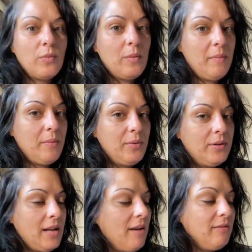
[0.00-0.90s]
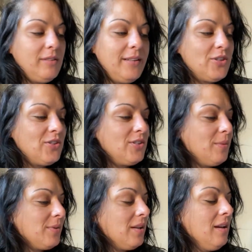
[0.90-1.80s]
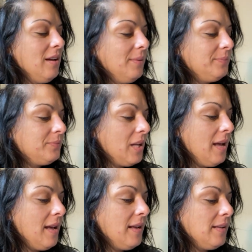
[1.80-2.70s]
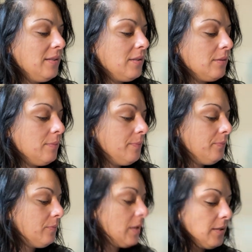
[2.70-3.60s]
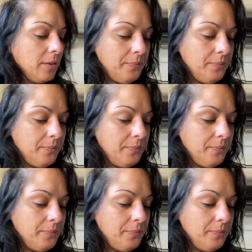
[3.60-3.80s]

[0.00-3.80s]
remember, not in relationships. And that's it.